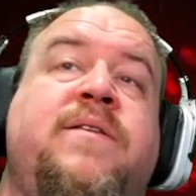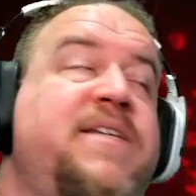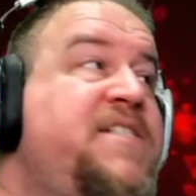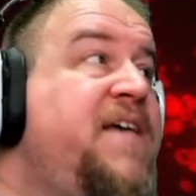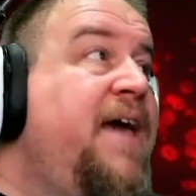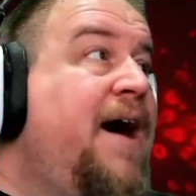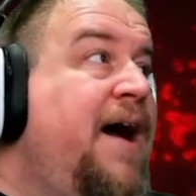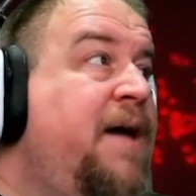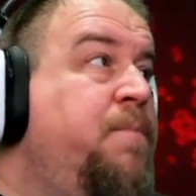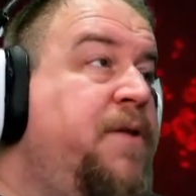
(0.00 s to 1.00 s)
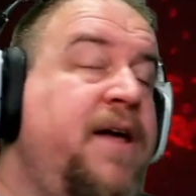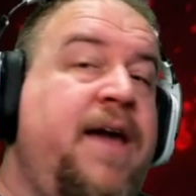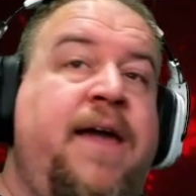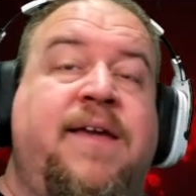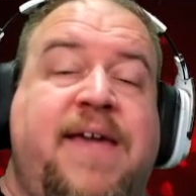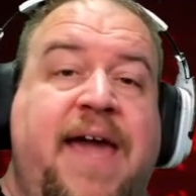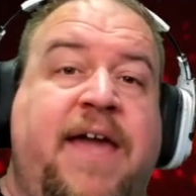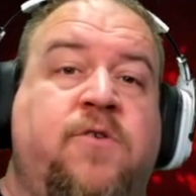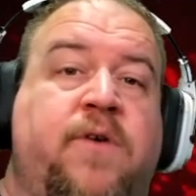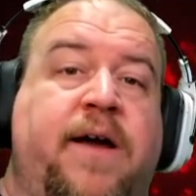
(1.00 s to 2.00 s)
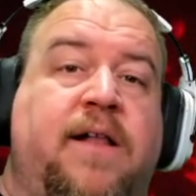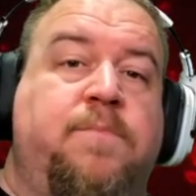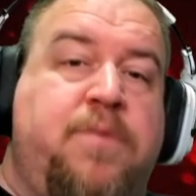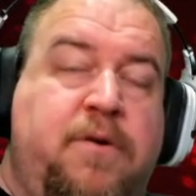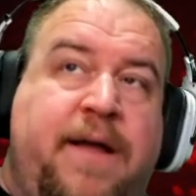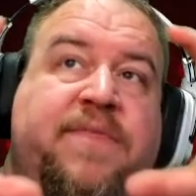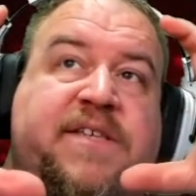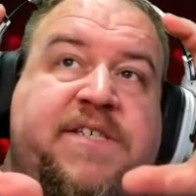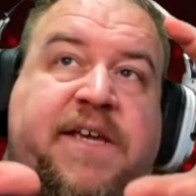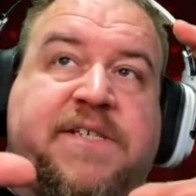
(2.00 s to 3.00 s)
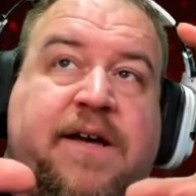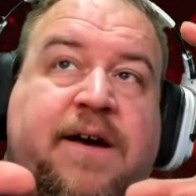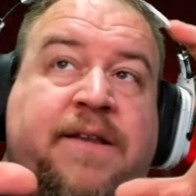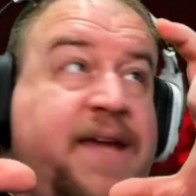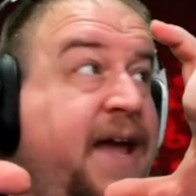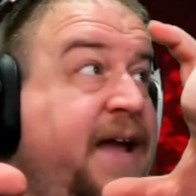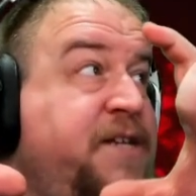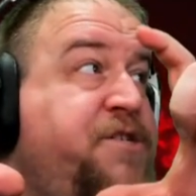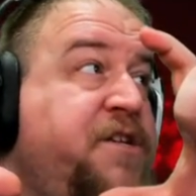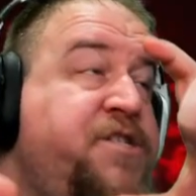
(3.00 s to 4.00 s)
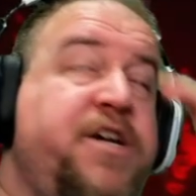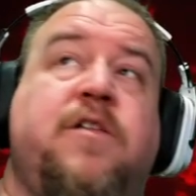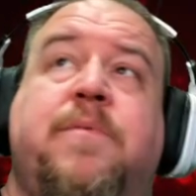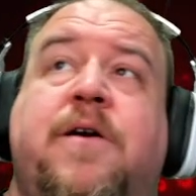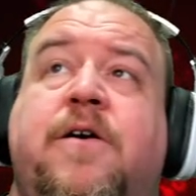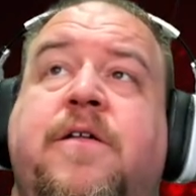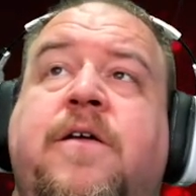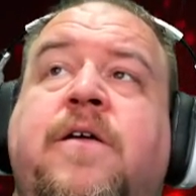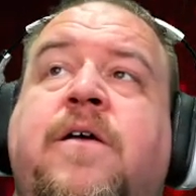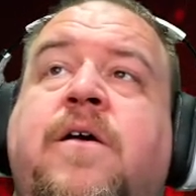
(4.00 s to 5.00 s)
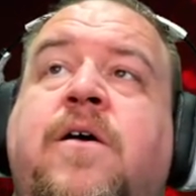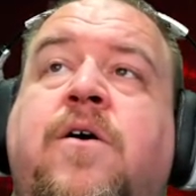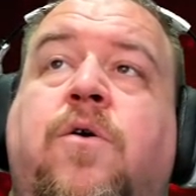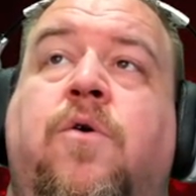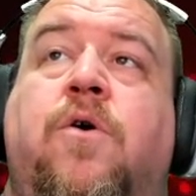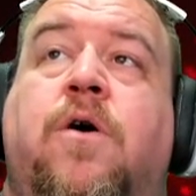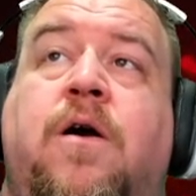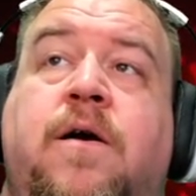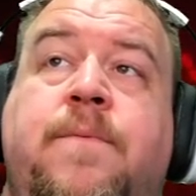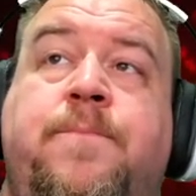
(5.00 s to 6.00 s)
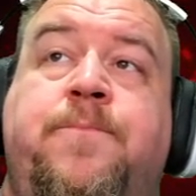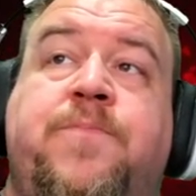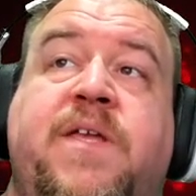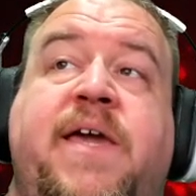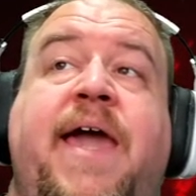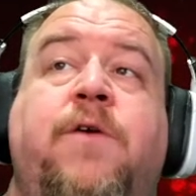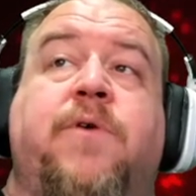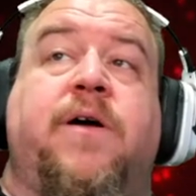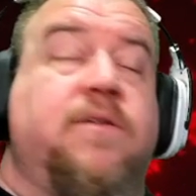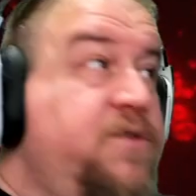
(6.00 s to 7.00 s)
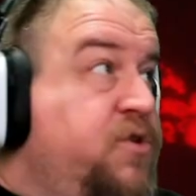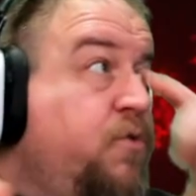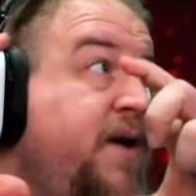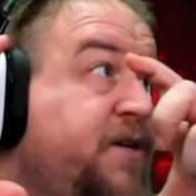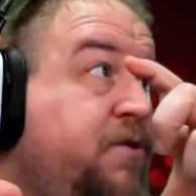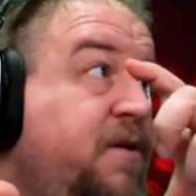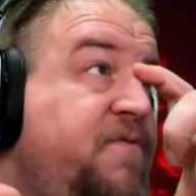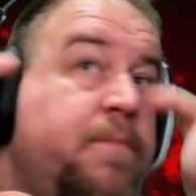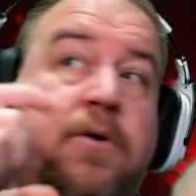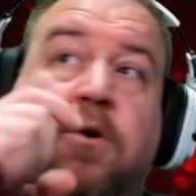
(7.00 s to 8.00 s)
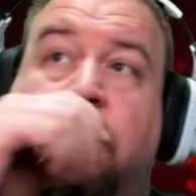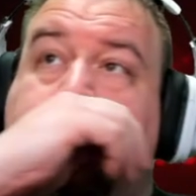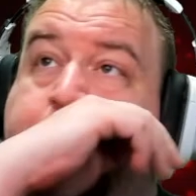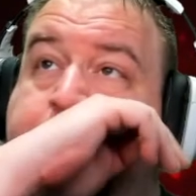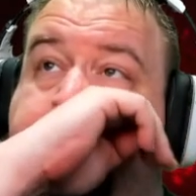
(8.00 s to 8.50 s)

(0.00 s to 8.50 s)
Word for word: to say I am playing Gangrel parentheses uncaged jailbird or Gangrel director of the board.